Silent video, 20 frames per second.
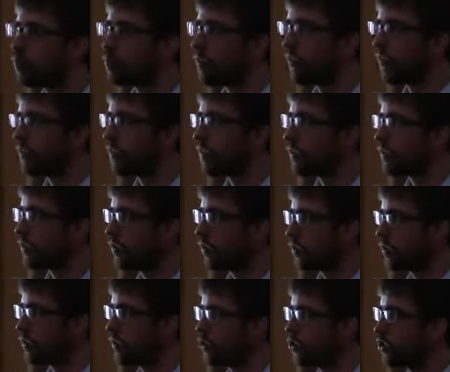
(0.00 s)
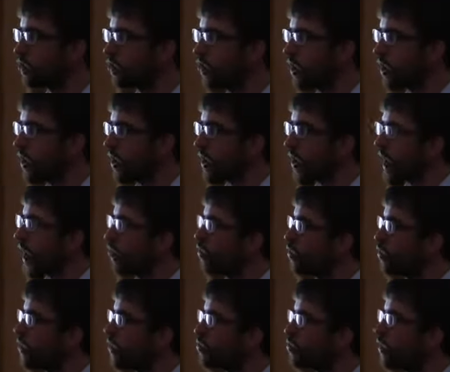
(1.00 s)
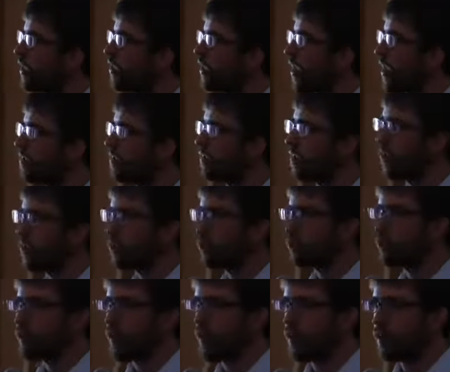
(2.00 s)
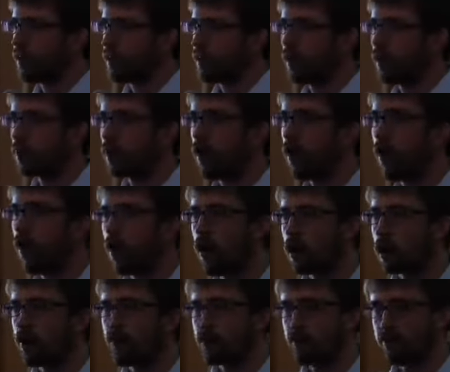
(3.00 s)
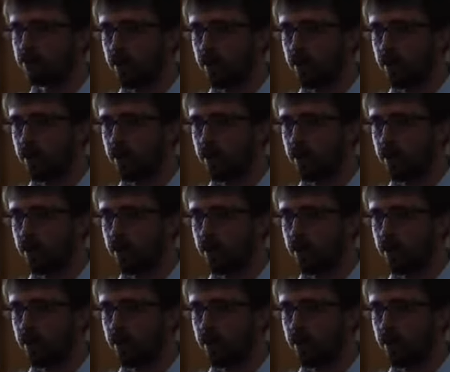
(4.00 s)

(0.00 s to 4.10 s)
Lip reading: applied this knowledge, and really tried to have an understanding of all of the